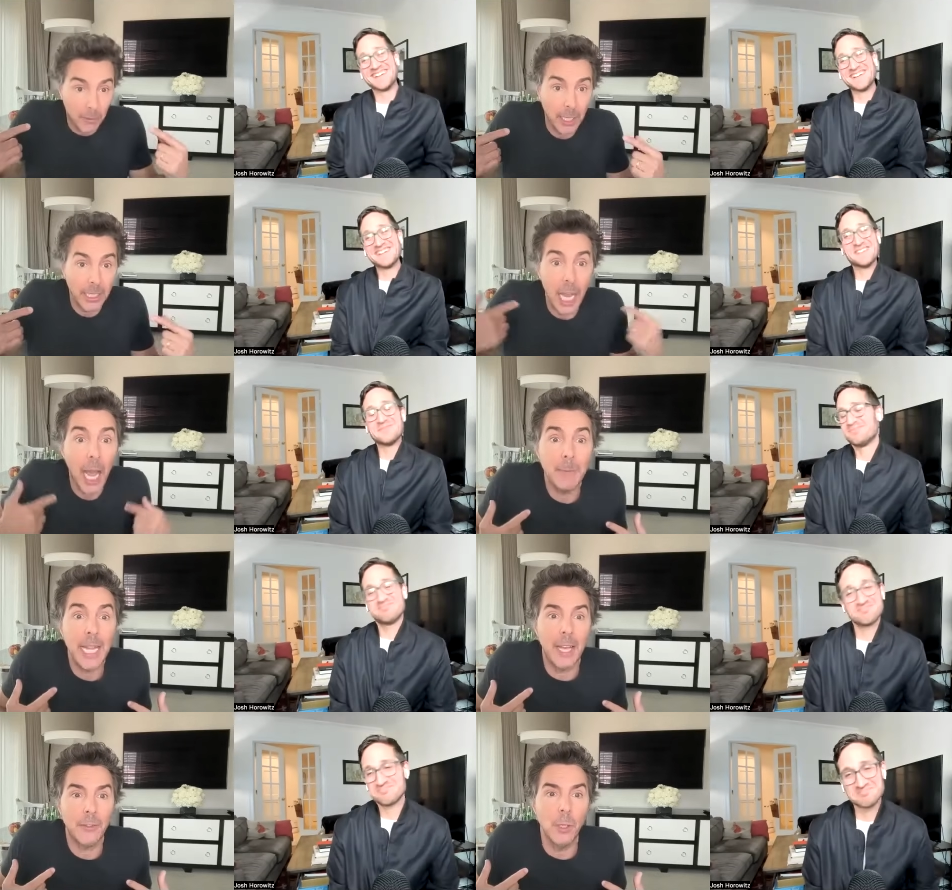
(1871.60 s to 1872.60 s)
Speaker 1: Suddenly, I'm the
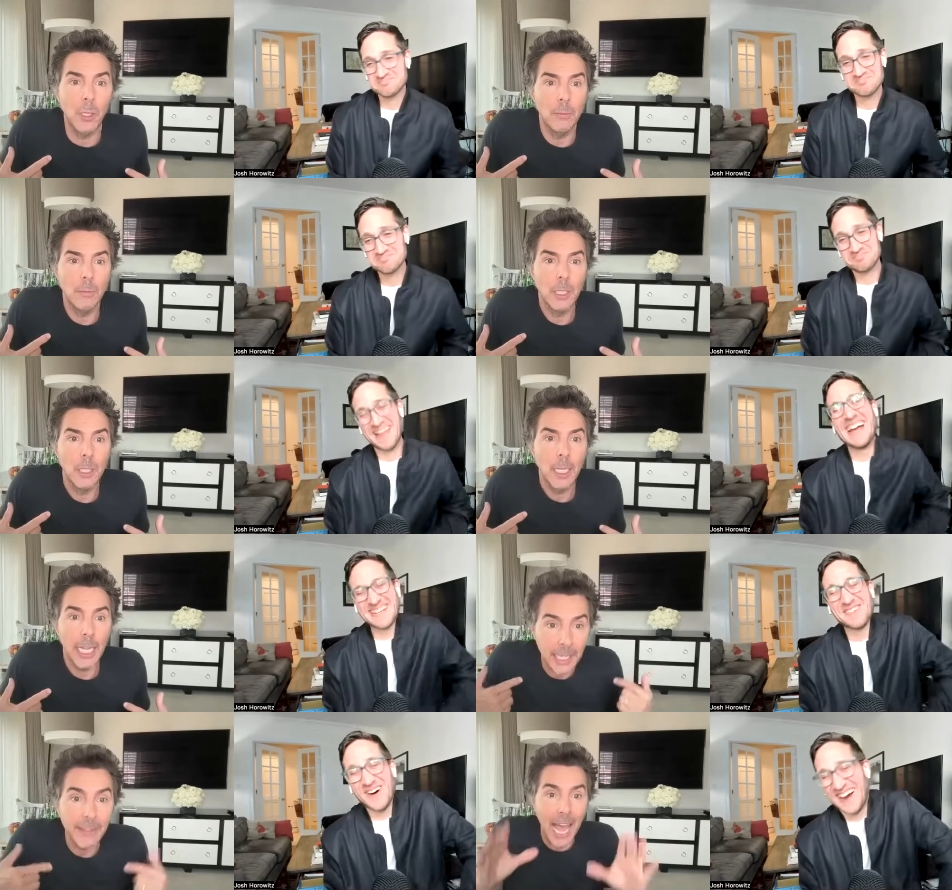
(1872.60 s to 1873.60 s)
asshole.
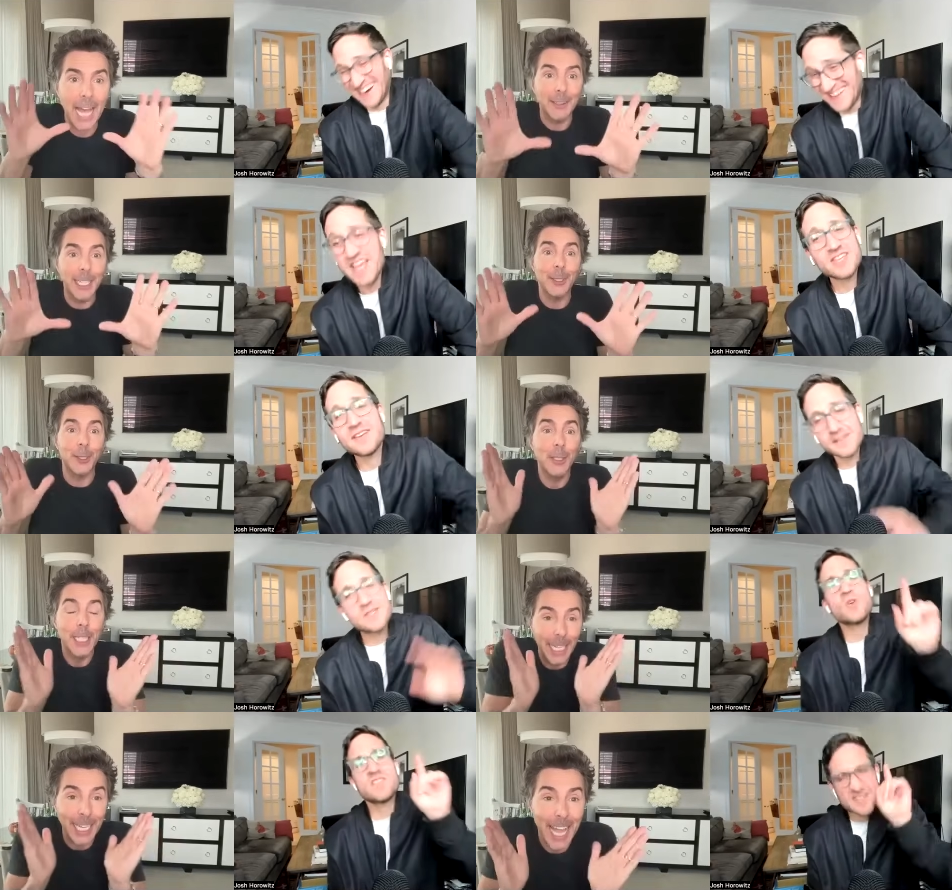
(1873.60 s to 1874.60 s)
In well, that little,
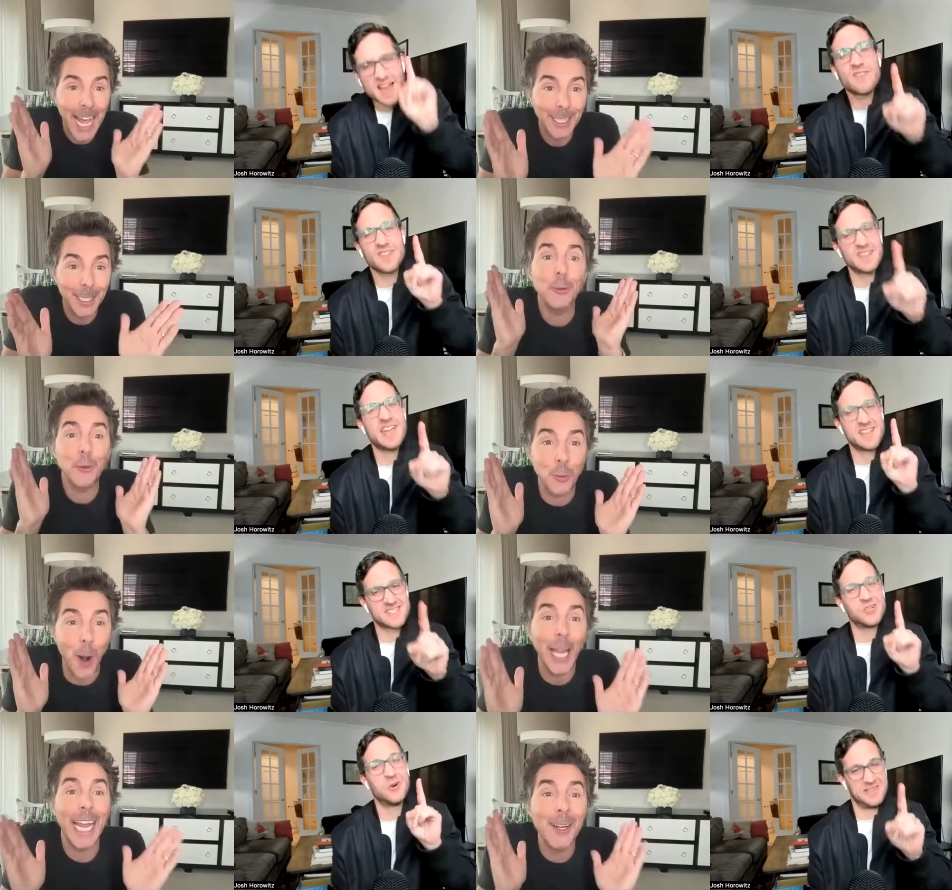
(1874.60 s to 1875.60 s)
you are in definitely that little the
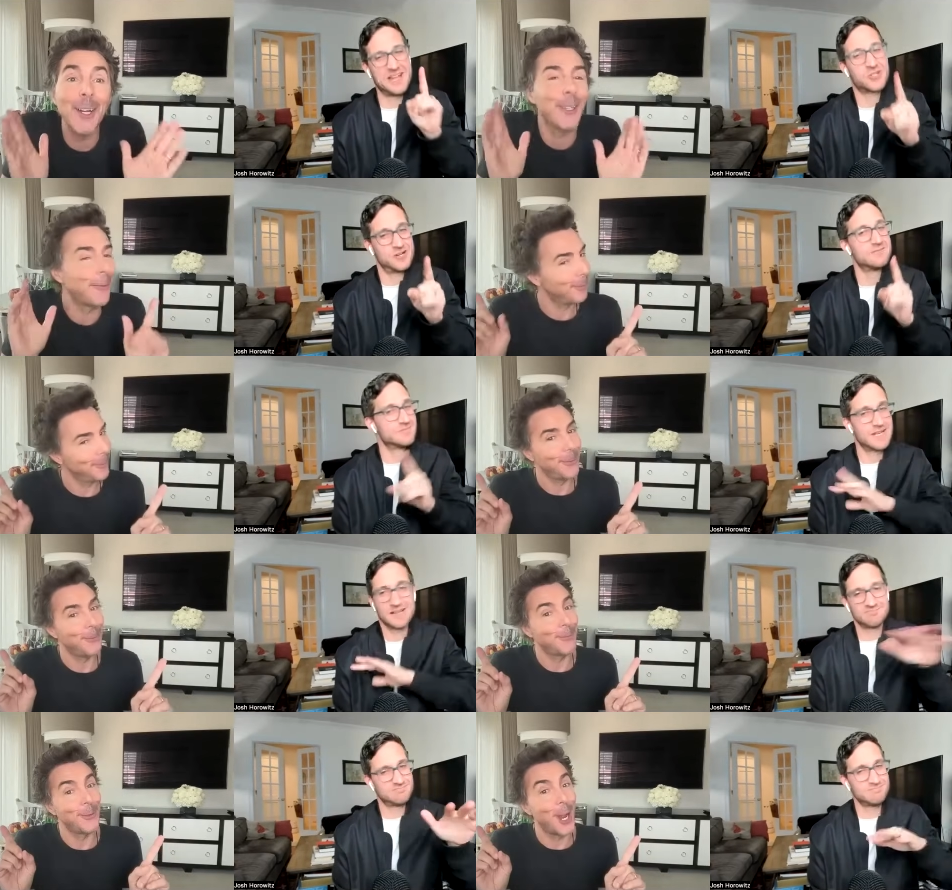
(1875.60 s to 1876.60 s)
asshole in that trio. Of, yeah.
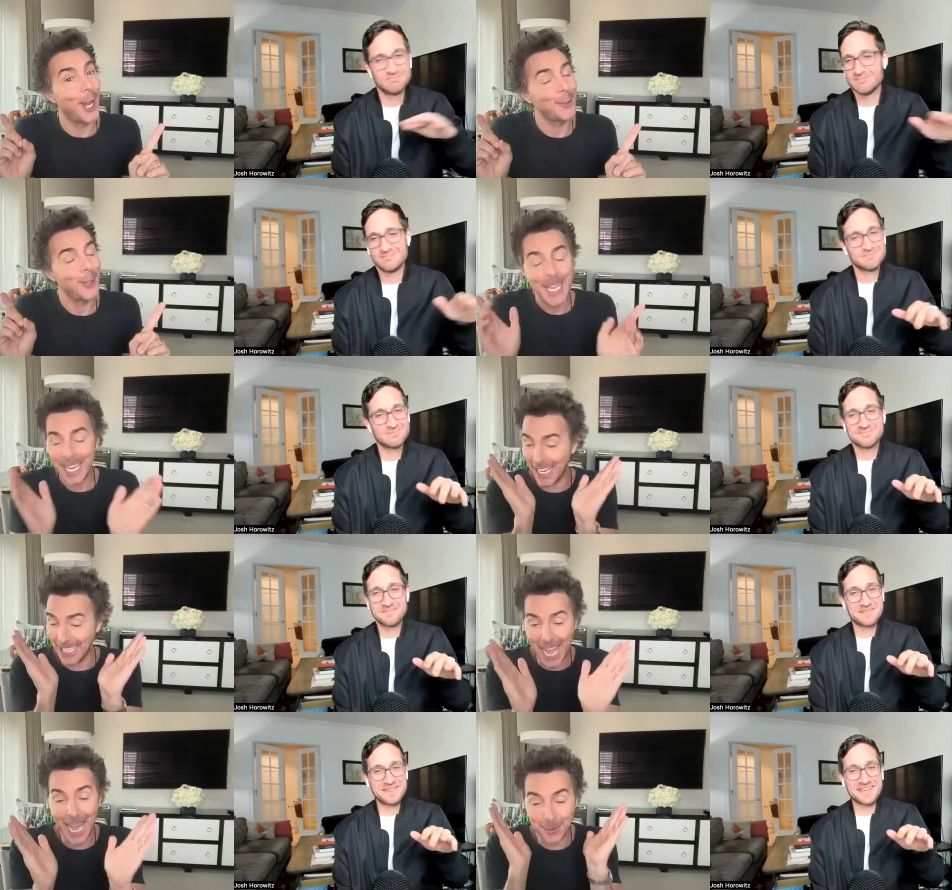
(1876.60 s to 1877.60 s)
Gosh,
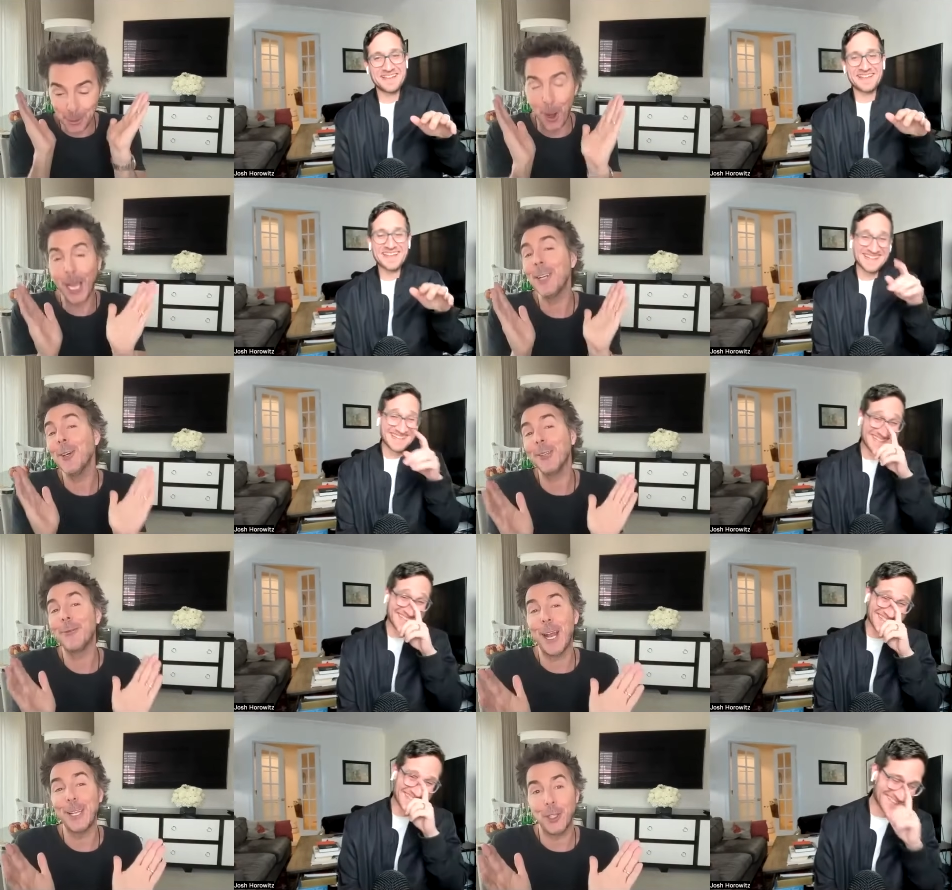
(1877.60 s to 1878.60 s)
in that triangle of
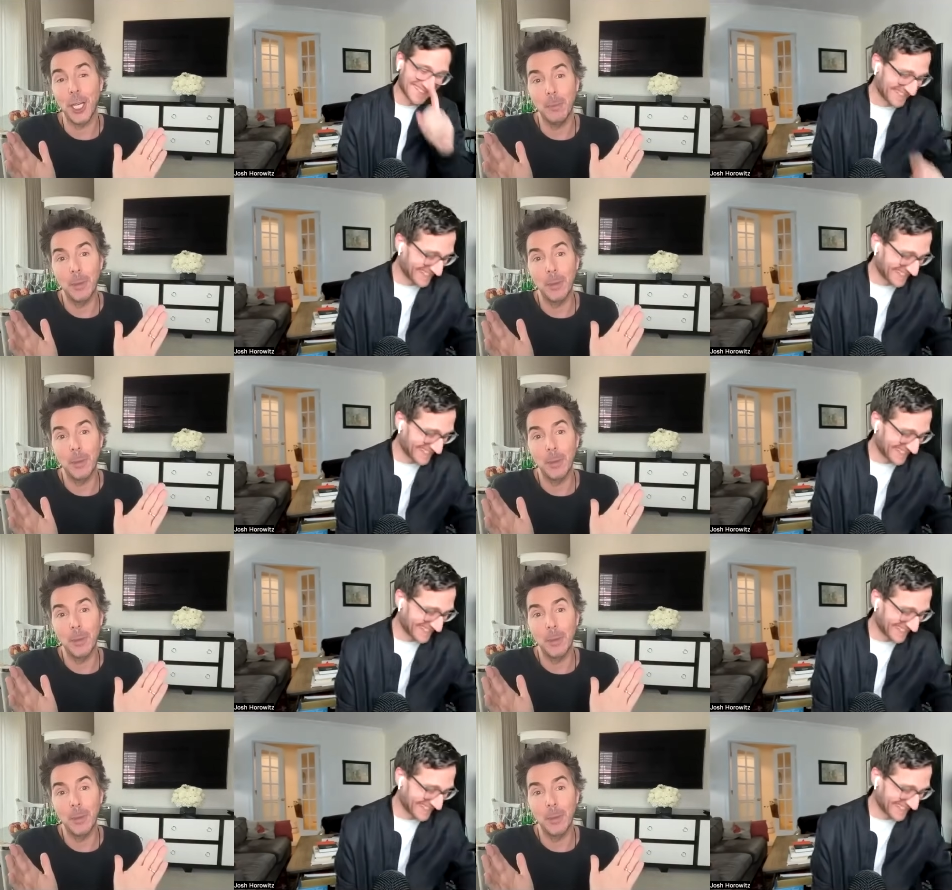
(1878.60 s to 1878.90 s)
friendship,